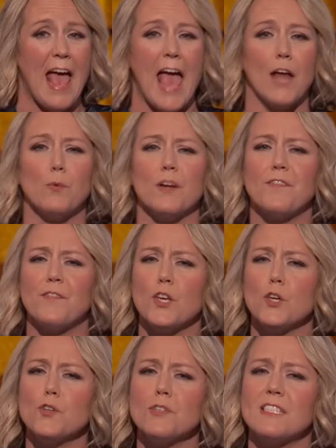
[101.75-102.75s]
and
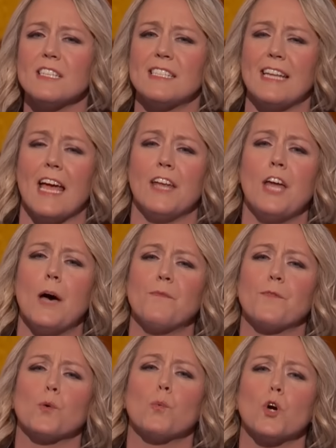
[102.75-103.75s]
refuse to stand up
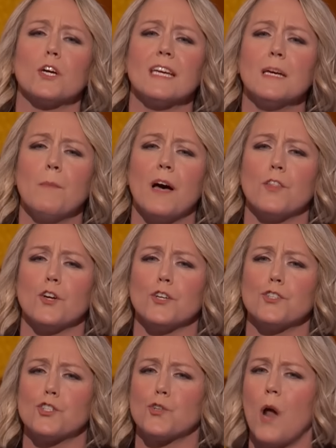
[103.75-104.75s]
for working
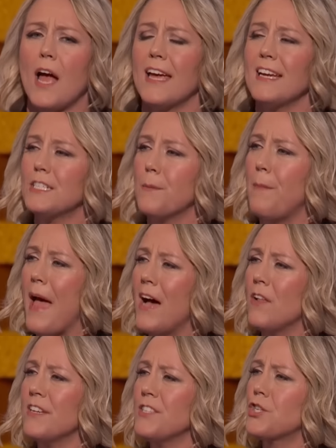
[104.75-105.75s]
mothers trying to
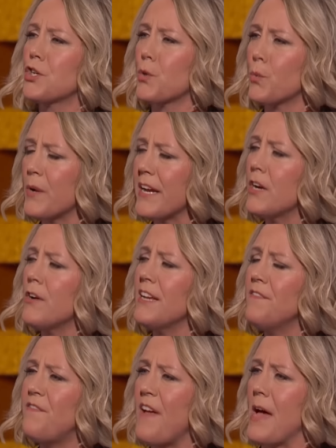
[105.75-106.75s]
balance career
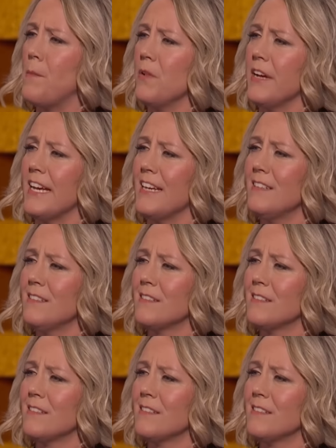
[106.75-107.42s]
and family.